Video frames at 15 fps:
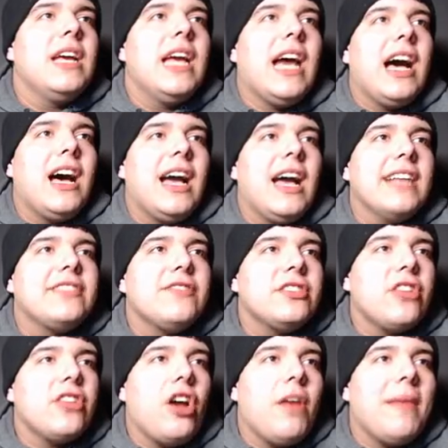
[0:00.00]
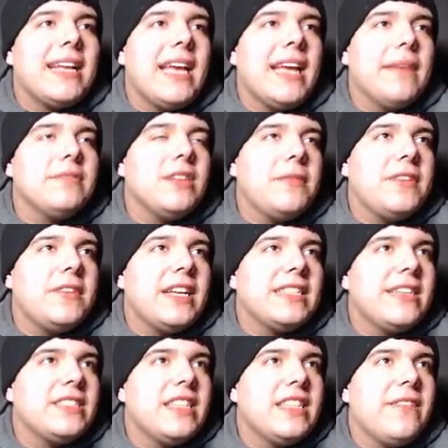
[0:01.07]
Uh, I switched all my chems up if you guys
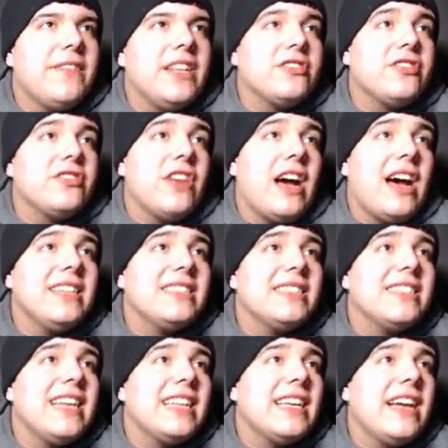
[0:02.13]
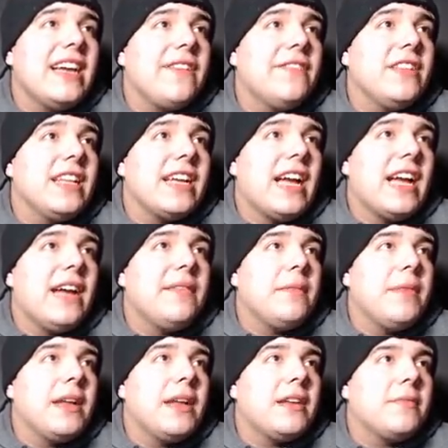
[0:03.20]
haven't seen that video. So honestly, I think I feel like I'm a
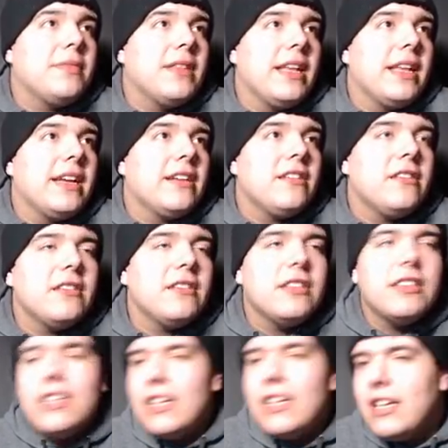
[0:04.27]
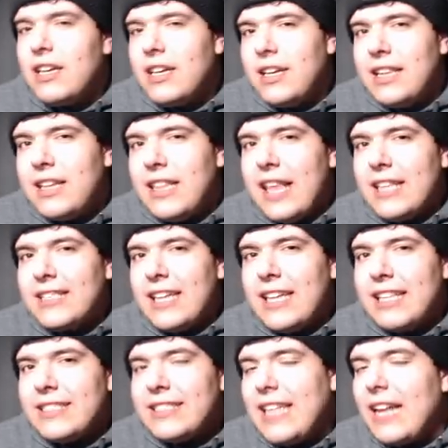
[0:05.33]
better player in that
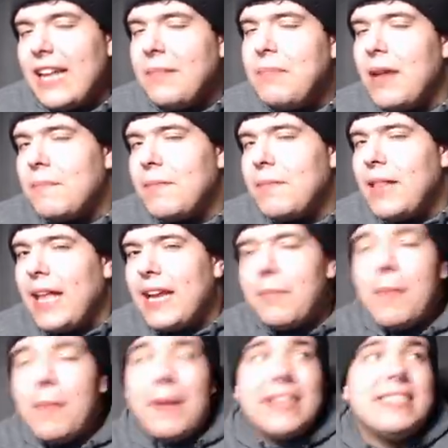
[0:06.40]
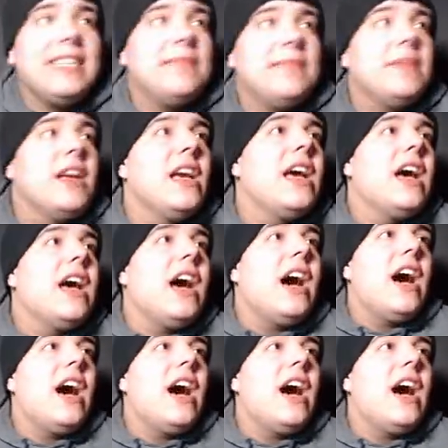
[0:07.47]
sense. Not a better player, but my team uh,